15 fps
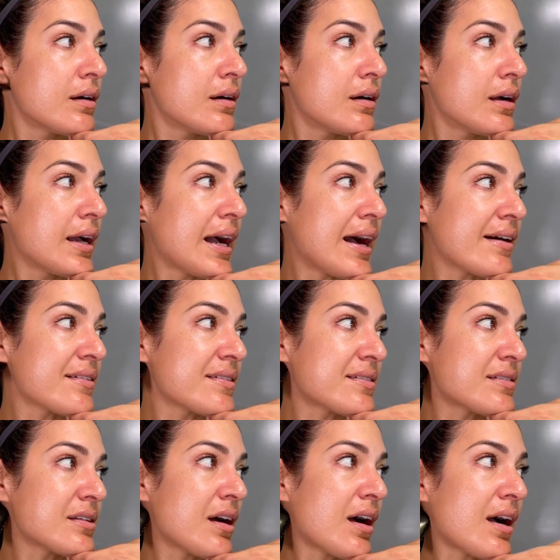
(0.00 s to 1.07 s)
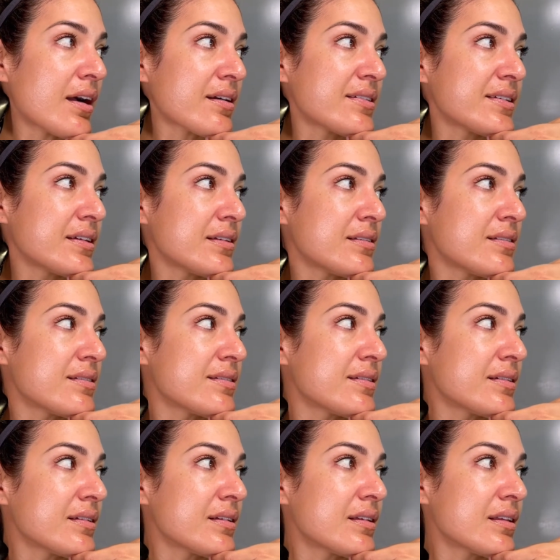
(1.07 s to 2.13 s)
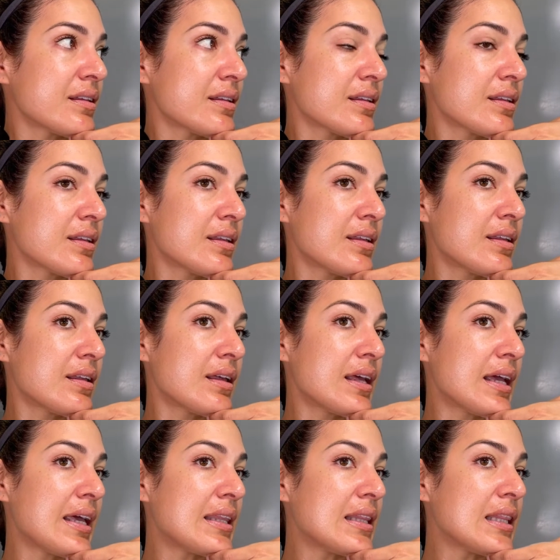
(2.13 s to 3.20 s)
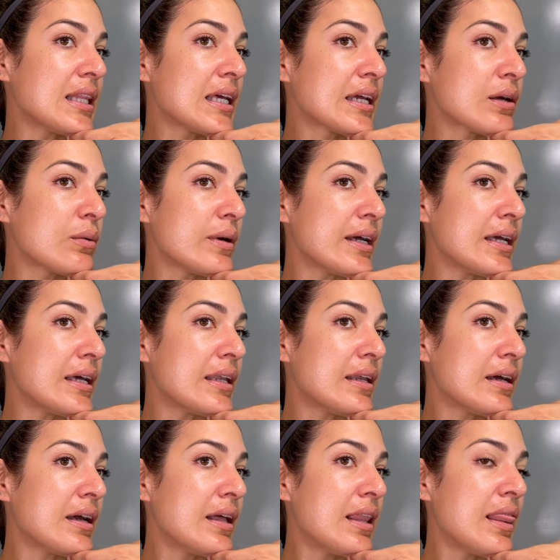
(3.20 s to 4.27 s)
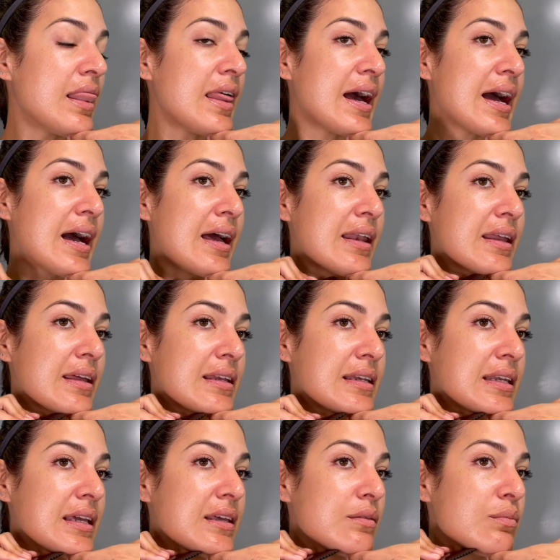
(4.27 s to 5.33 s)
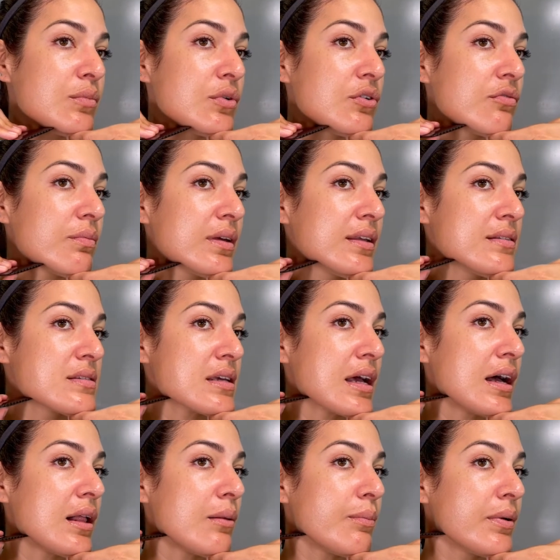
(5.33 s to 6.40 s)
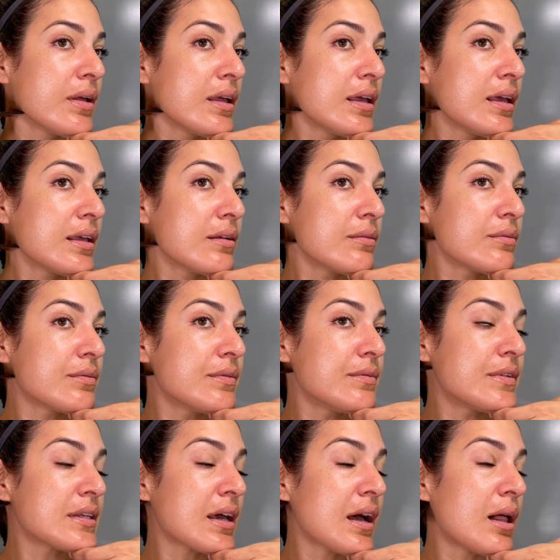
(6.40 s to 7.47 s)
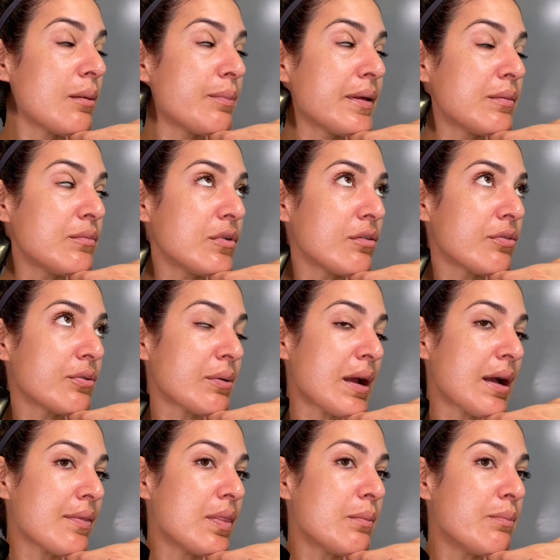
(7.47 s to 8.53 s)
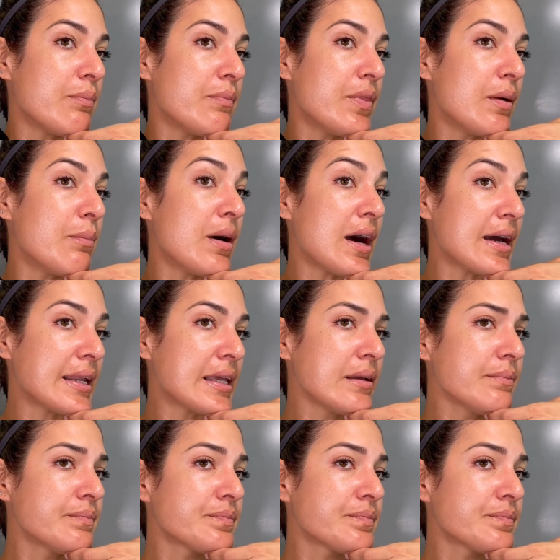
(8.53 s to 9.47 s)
has toxins and liquid that need movement to help it move throughout the body.